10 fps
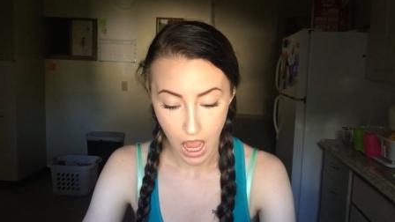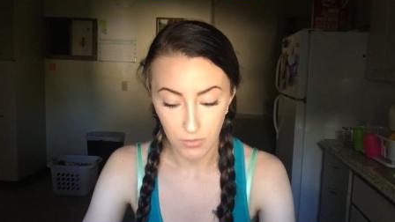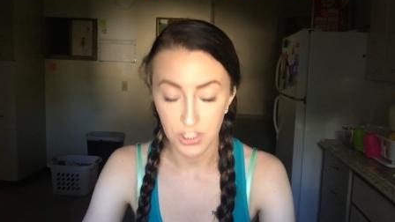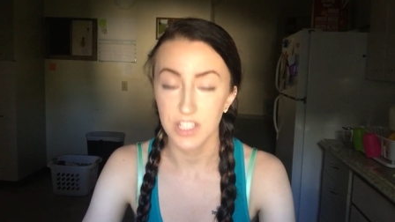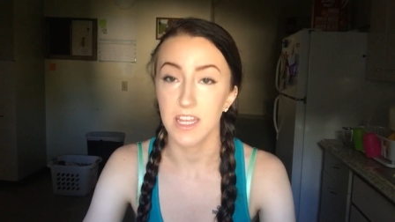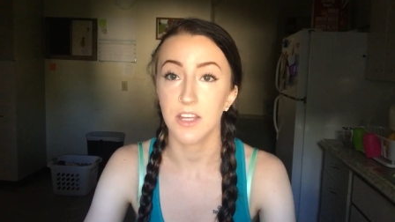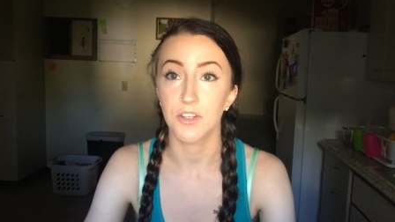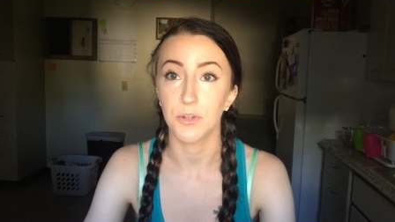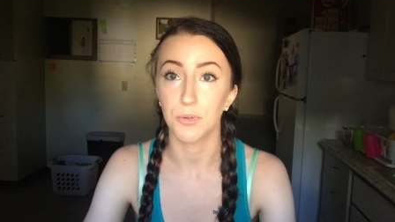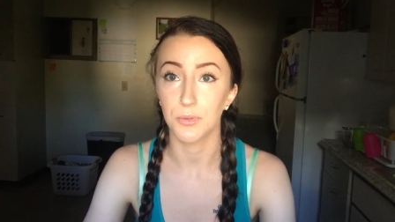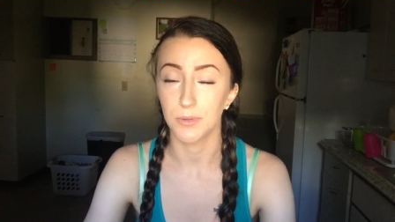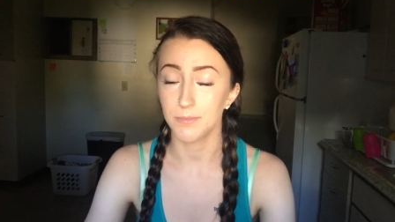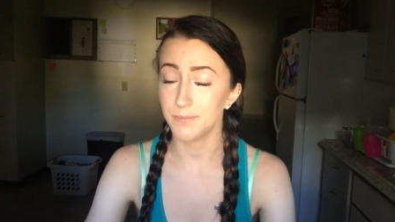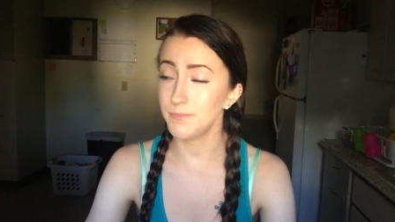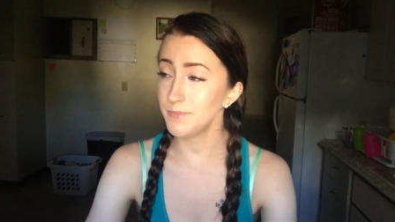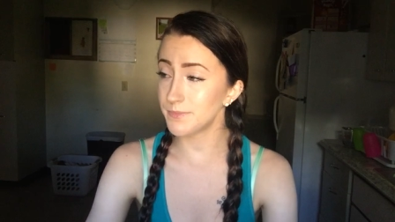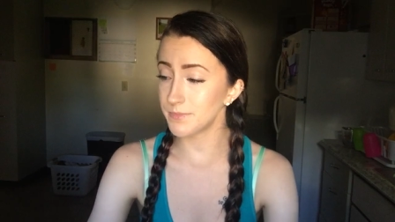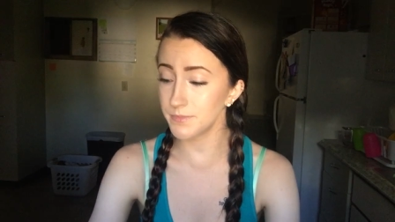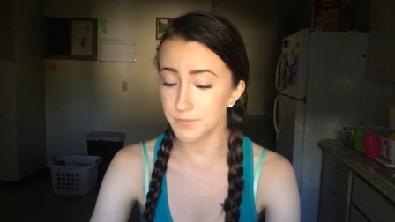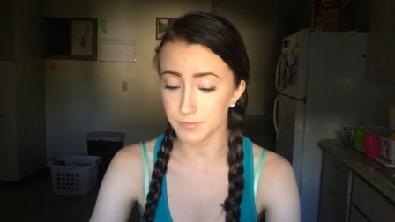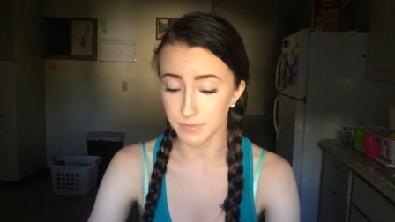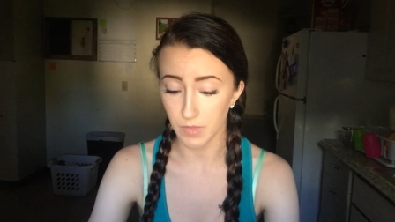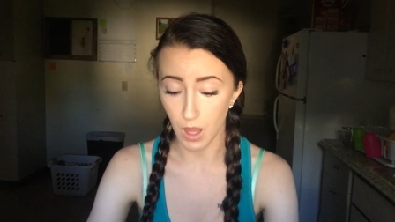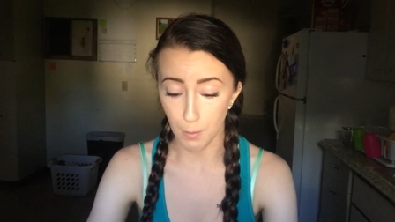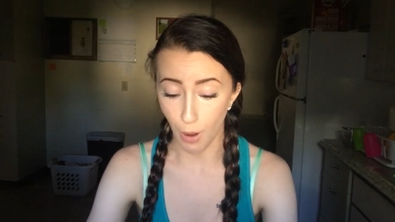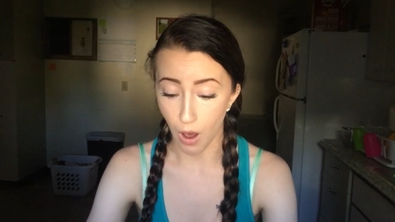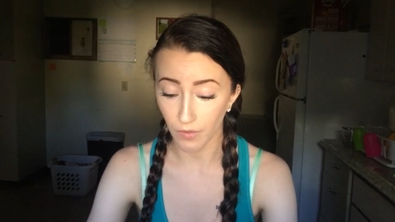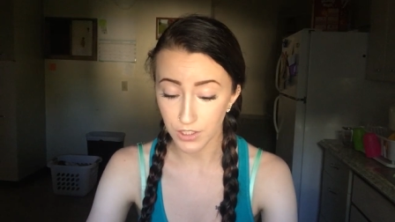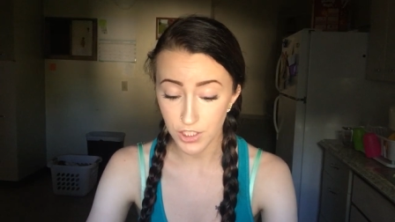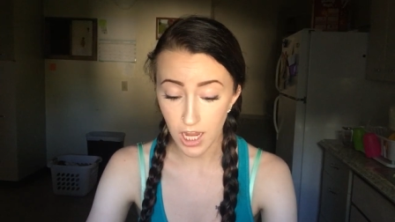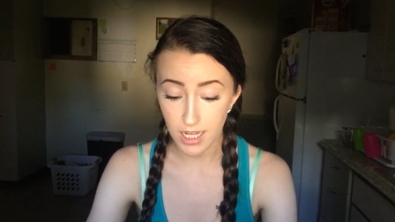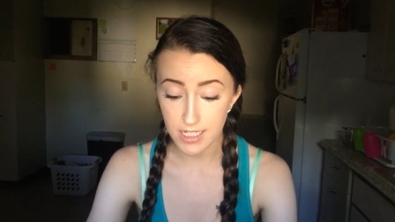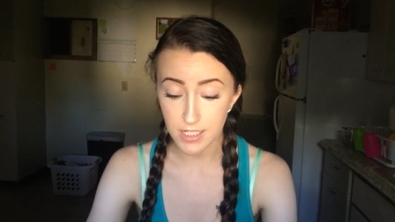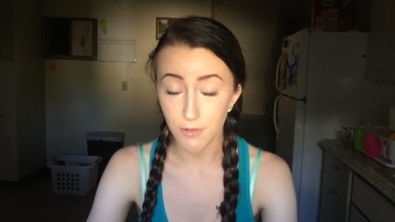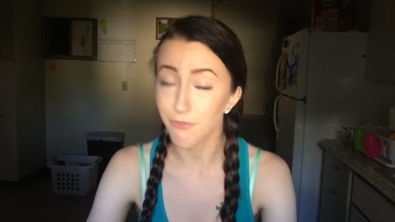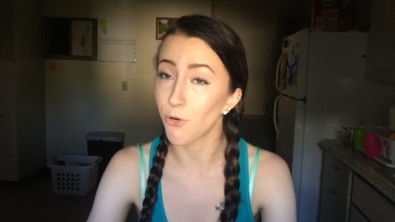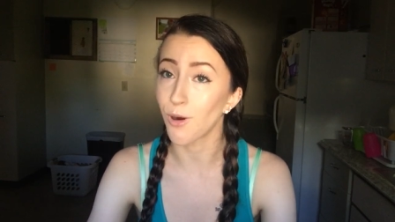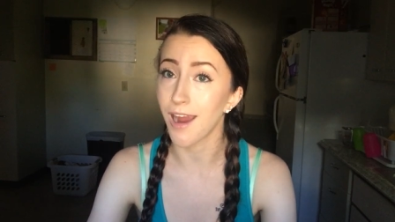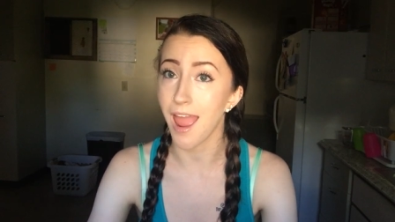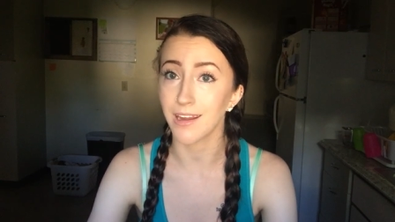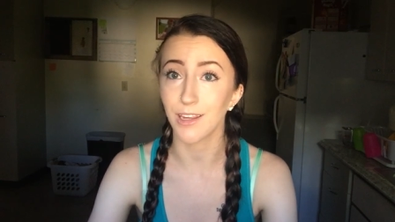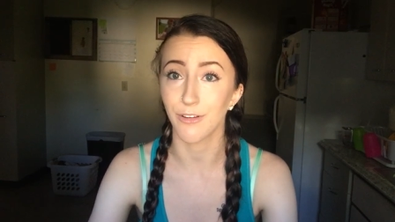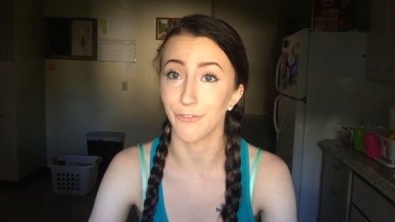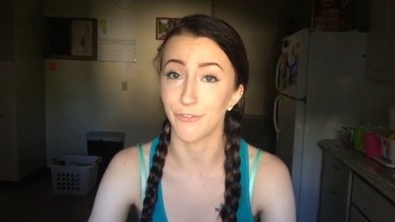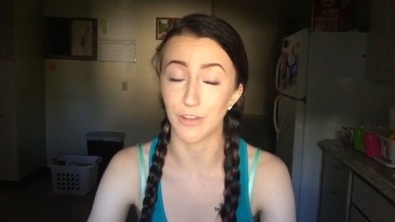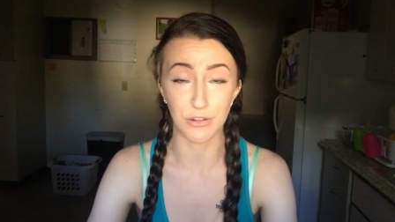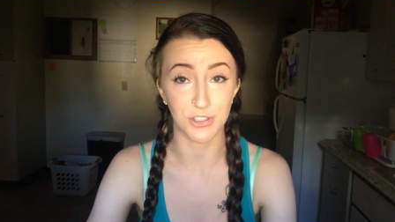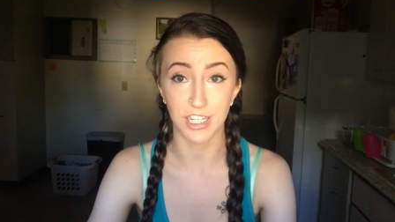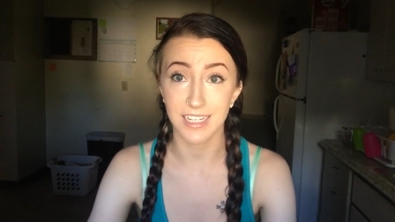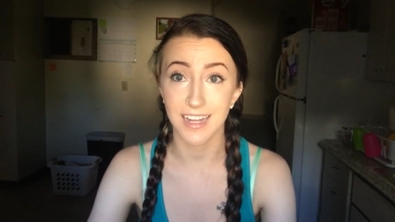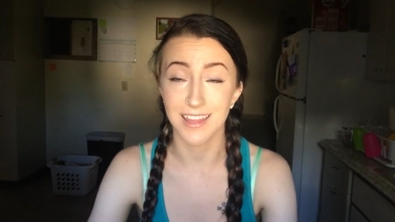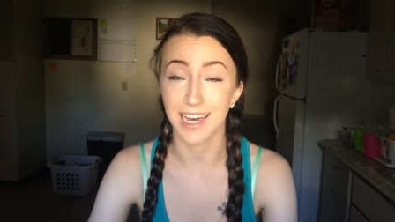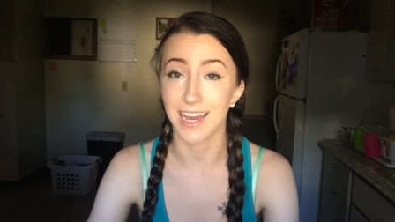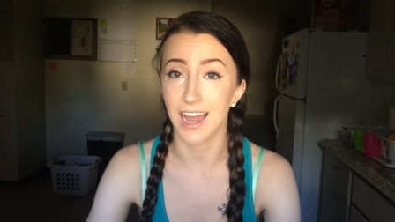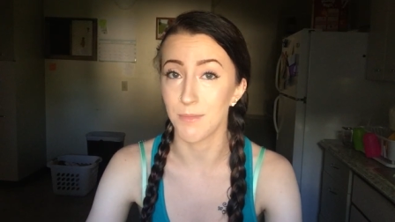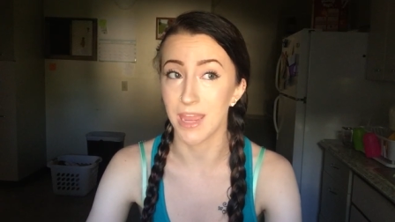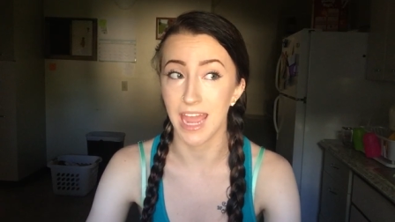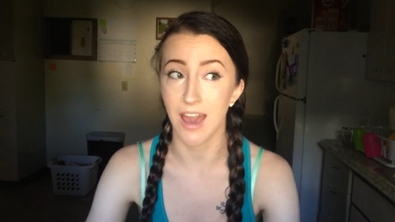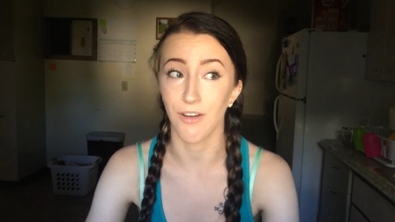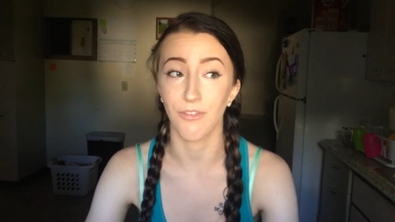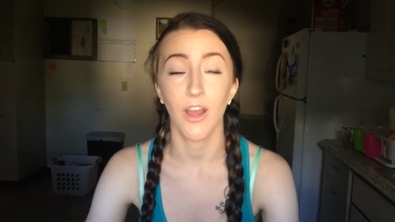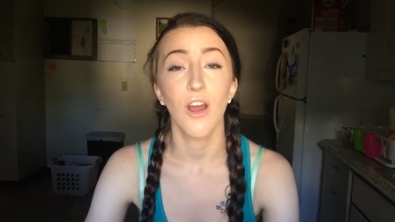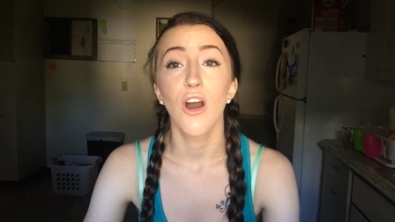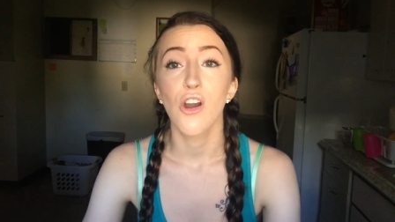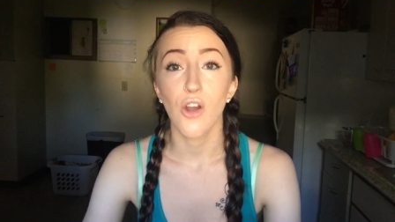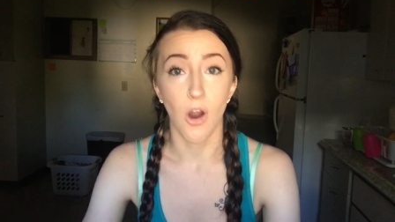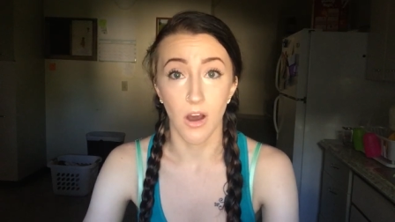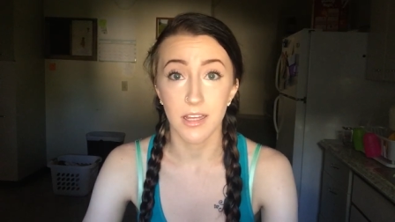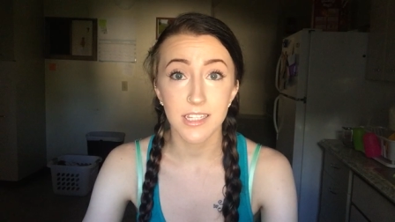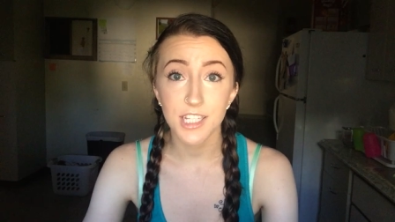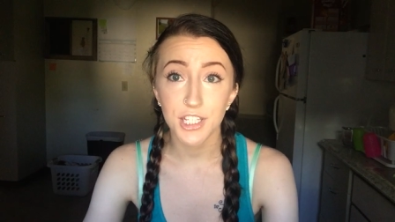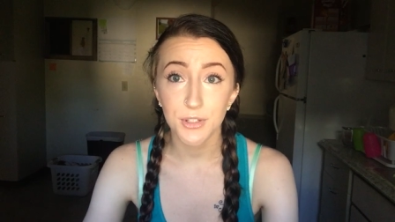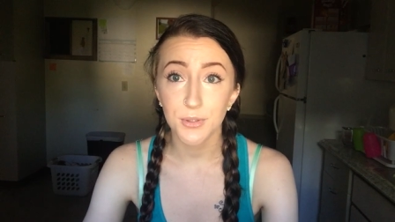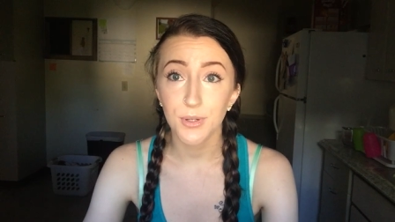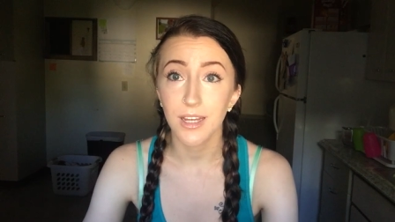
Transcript: I would just like to apologize for any confusion that I may have caused you.